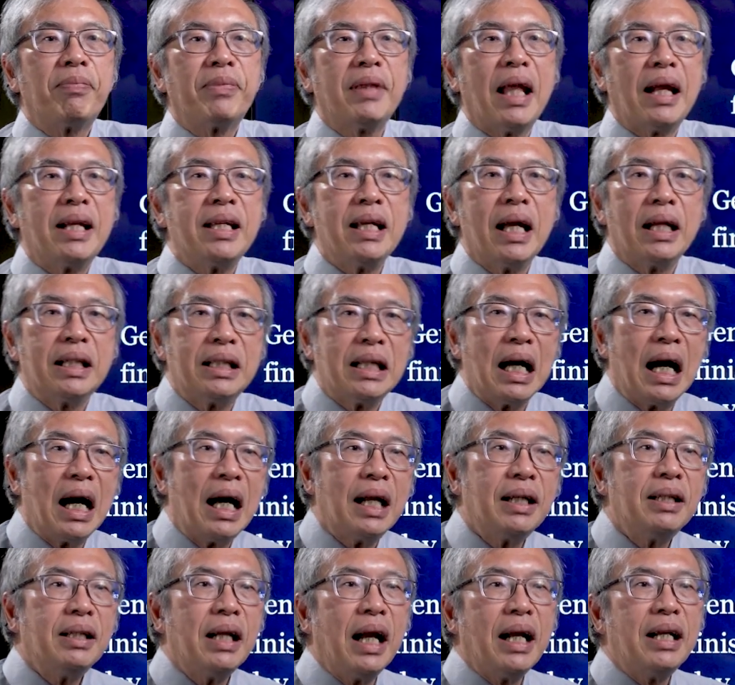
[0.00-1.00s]
that he had
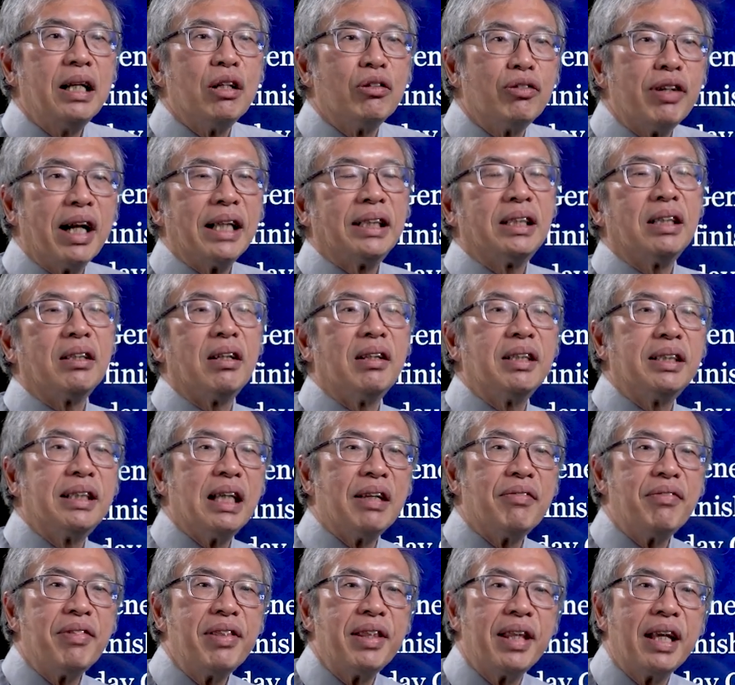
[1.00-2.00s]
done, and he rested on the
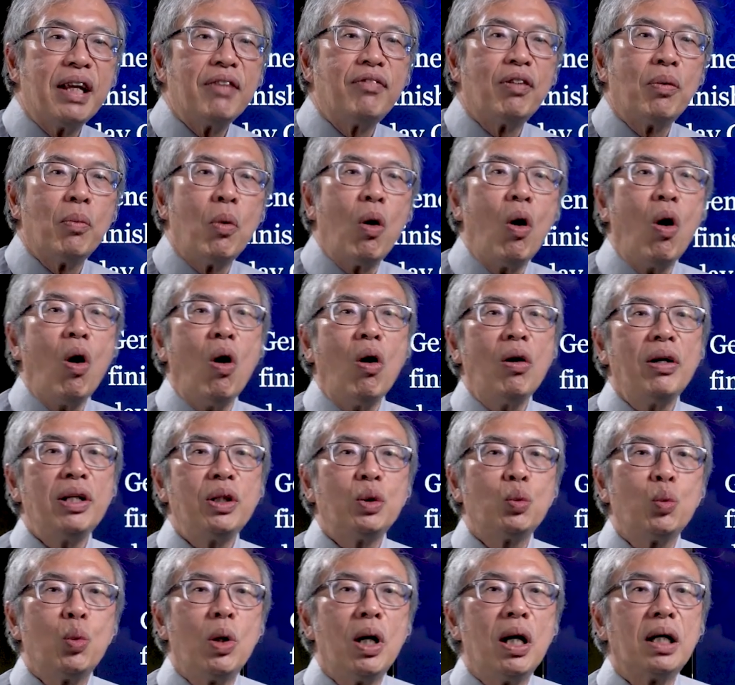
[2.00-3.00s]
seventh day from all
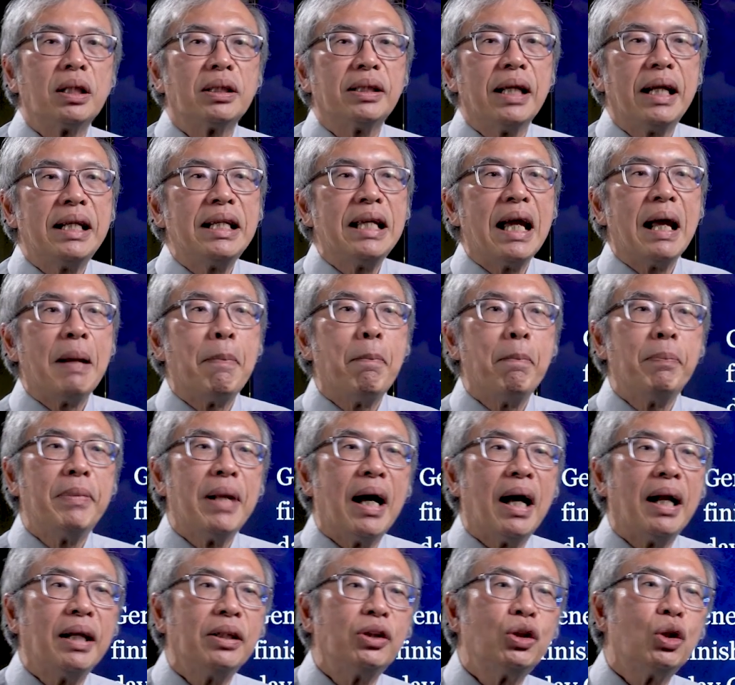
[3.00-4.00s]
his work that he had
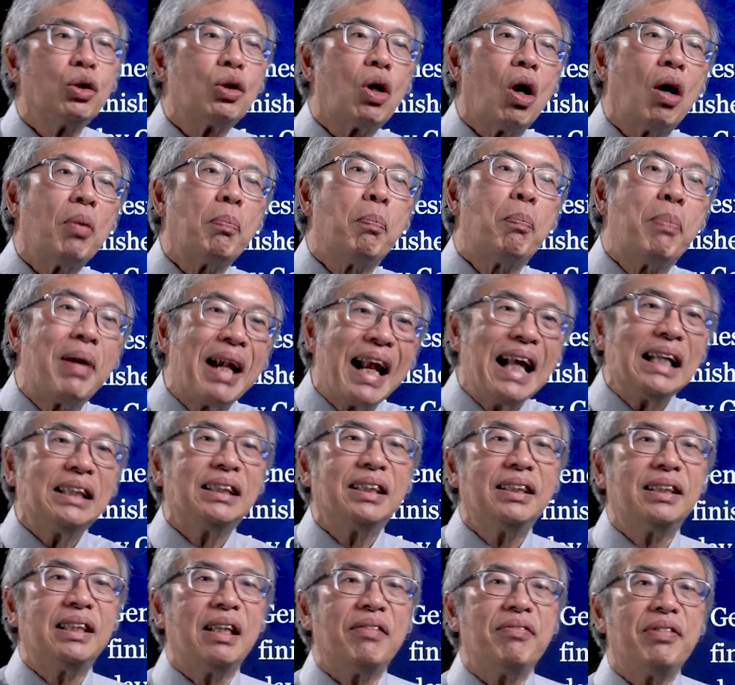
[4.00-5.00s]
done. So God
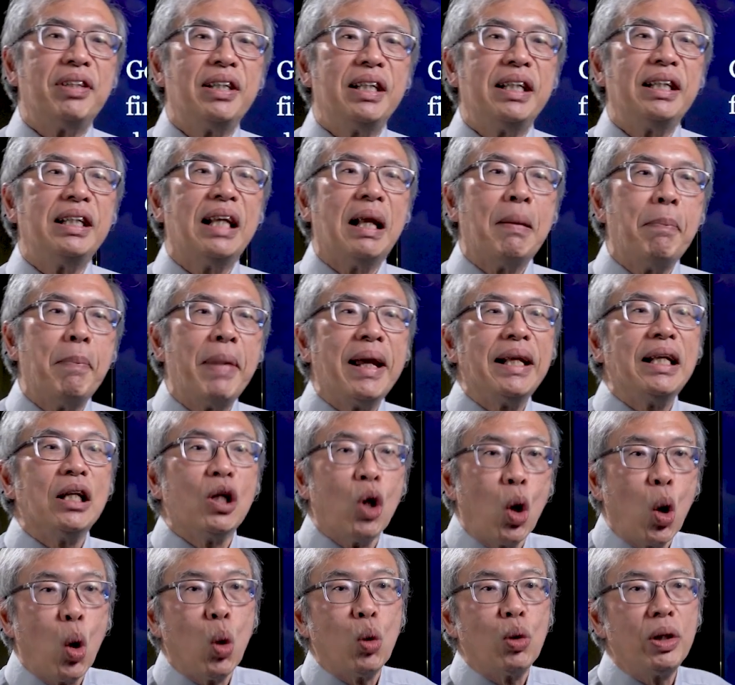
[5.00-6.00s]
blessed the seventh day and made it
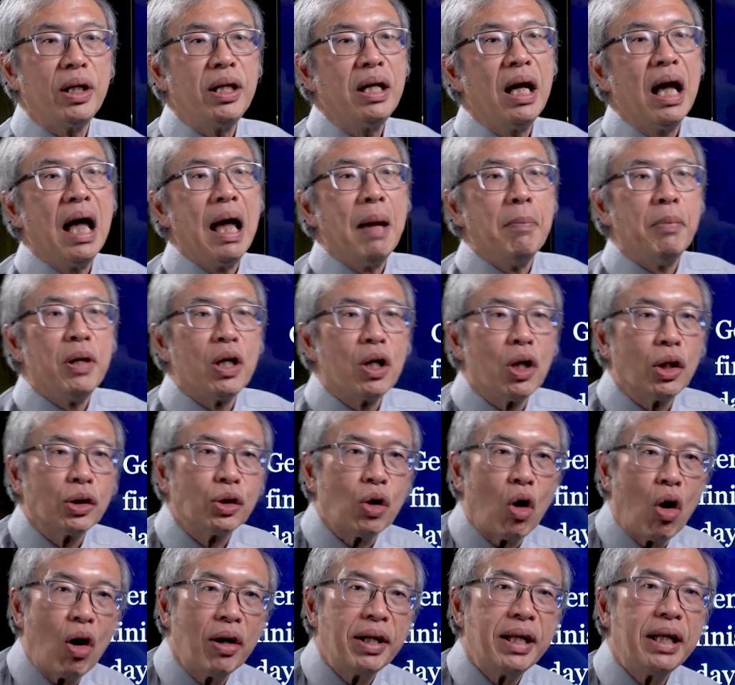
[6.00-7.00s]
holy
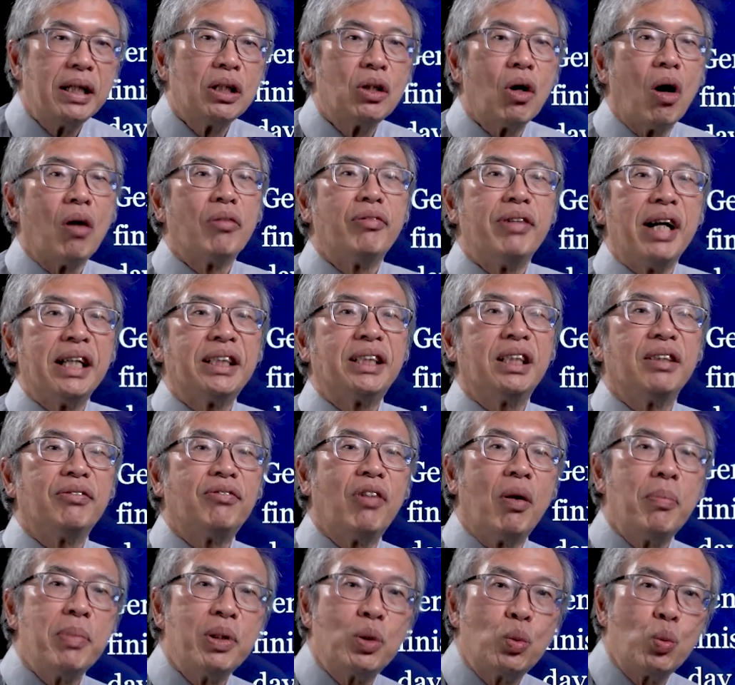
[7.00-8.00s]
because on it God rested
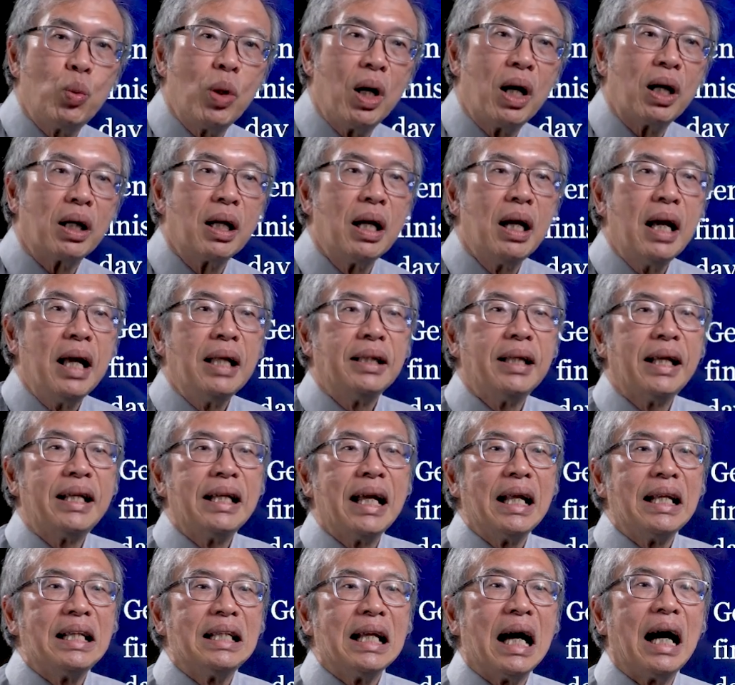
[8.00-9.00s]
from his work that
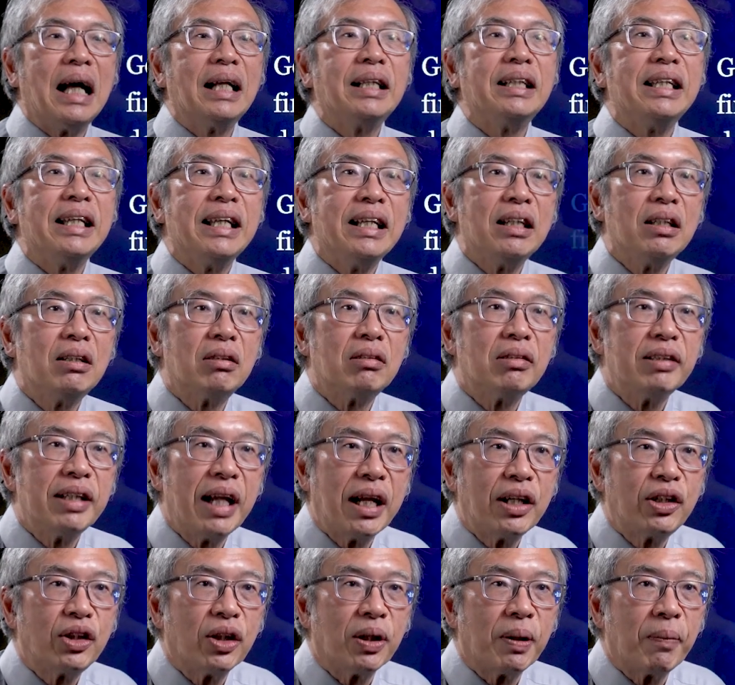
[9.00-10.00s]
he had done in
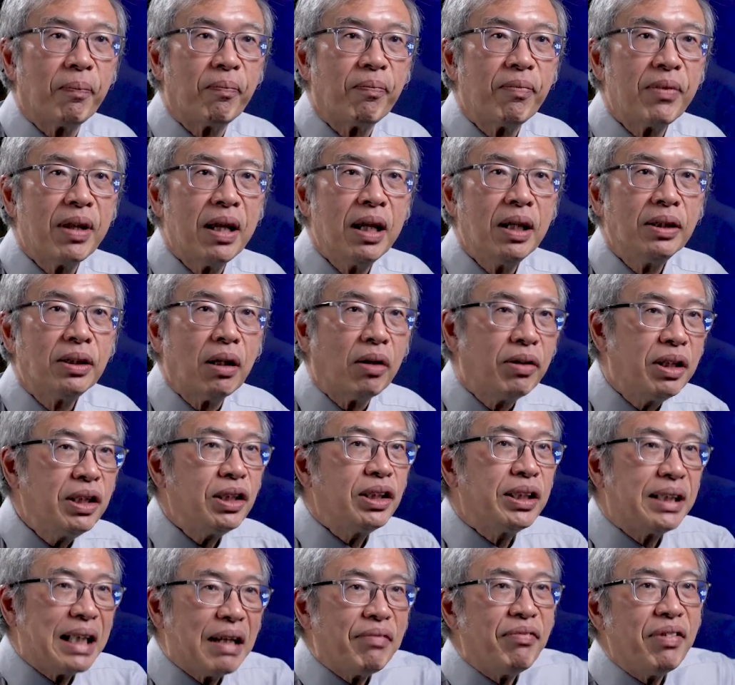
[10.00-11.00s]
creation. So
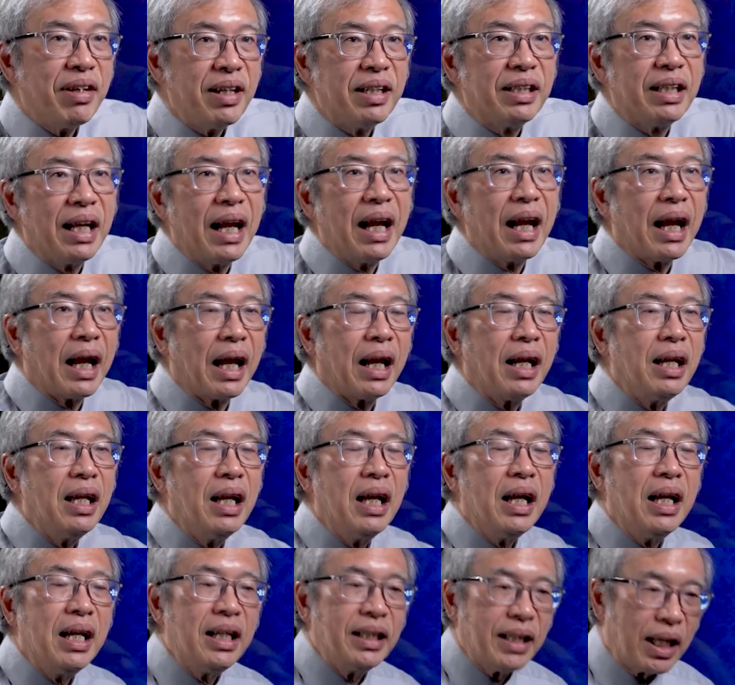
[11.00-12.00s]
this seventh day
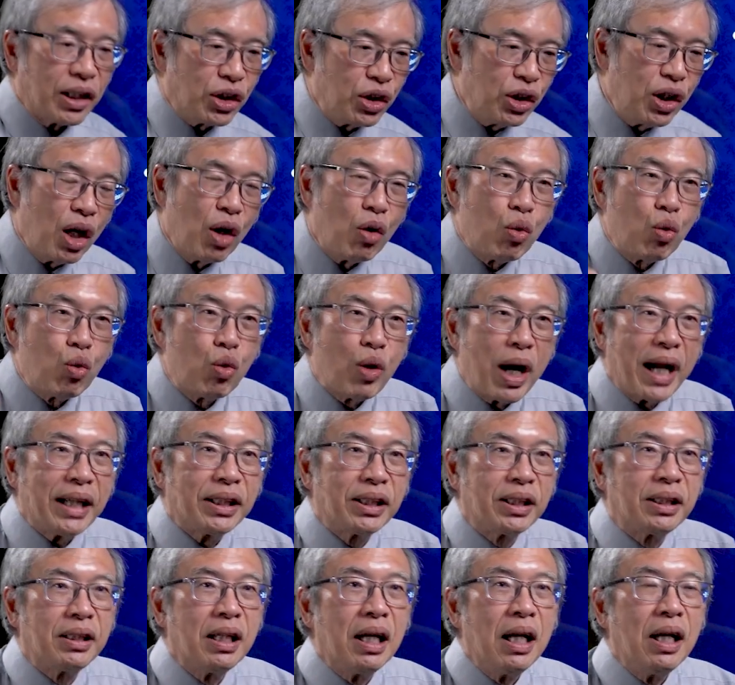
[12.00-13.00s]
is actually the
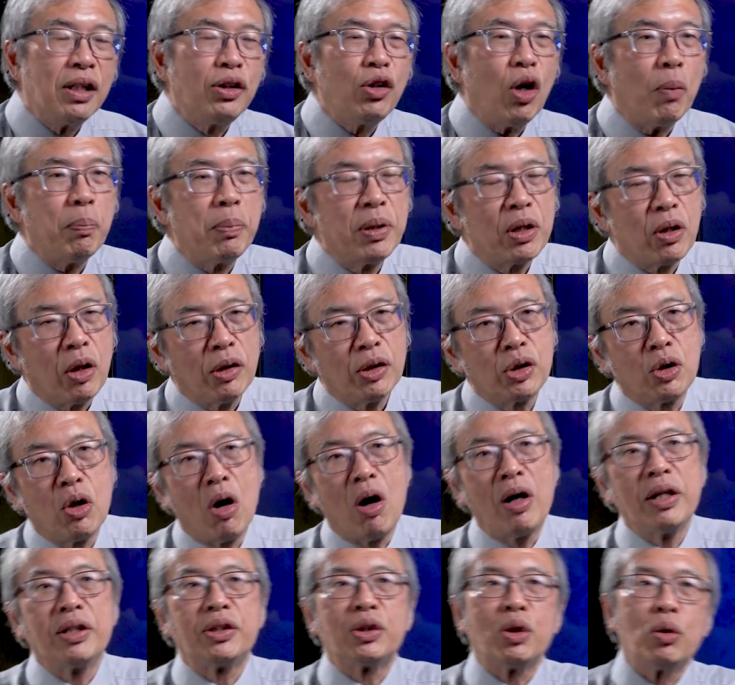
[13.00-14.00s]
rest, not because
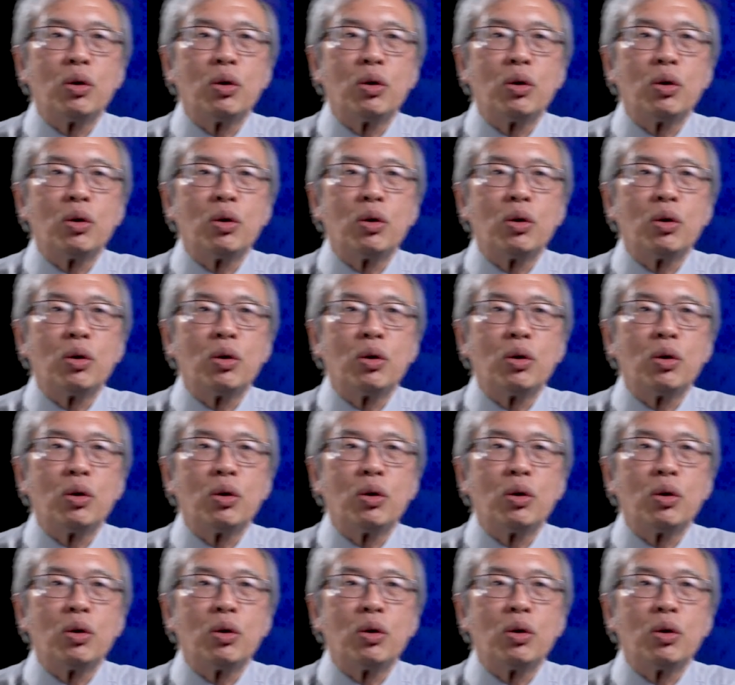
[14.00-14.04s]
God is